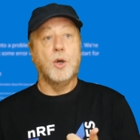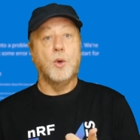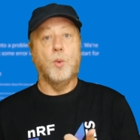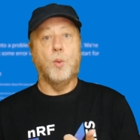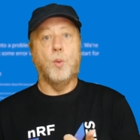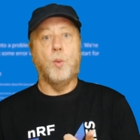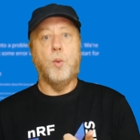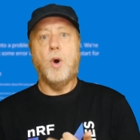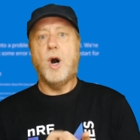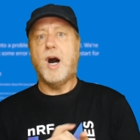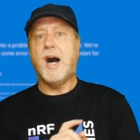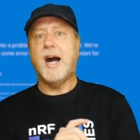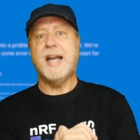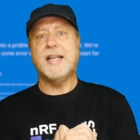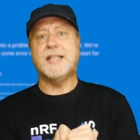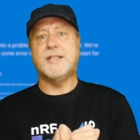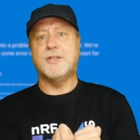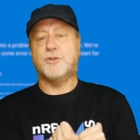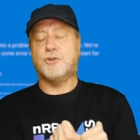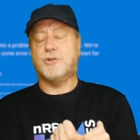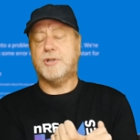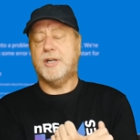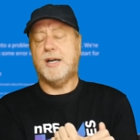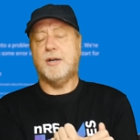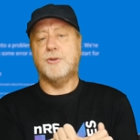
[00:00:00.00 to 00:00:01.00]
why
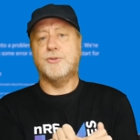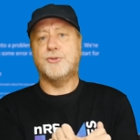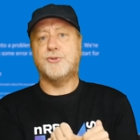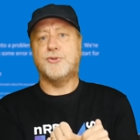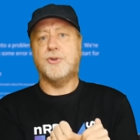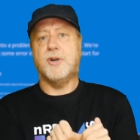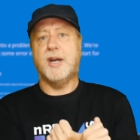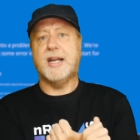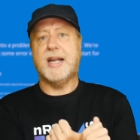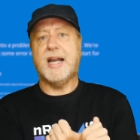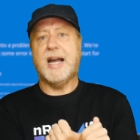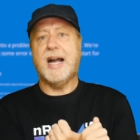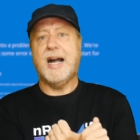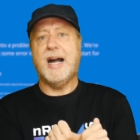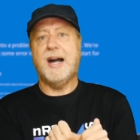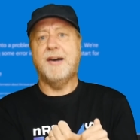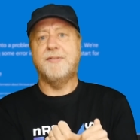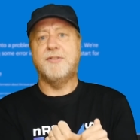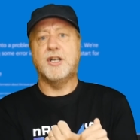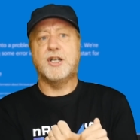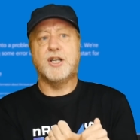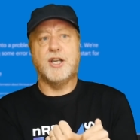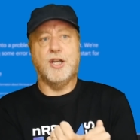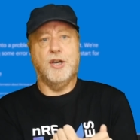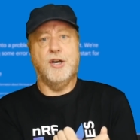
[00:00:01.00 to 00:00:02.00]
does CrowdStrike have
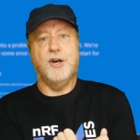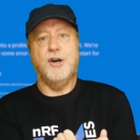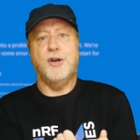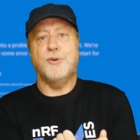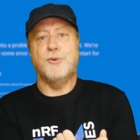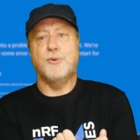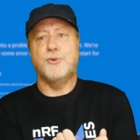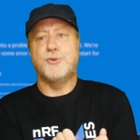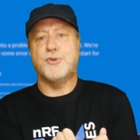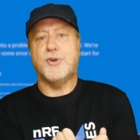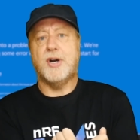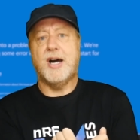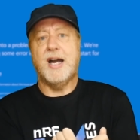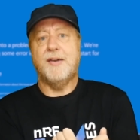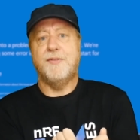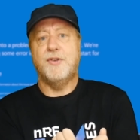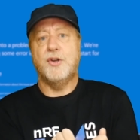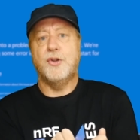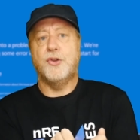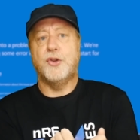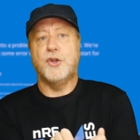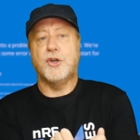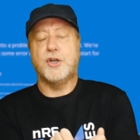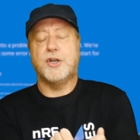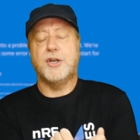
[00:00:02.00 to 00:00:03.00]
a kernel
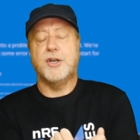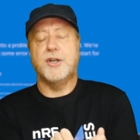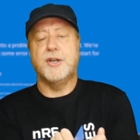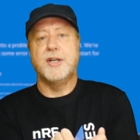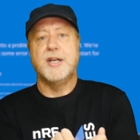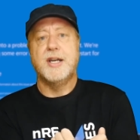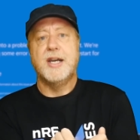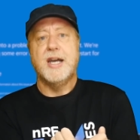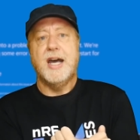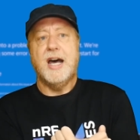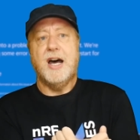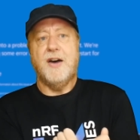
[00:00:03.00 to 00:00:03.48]
driver that can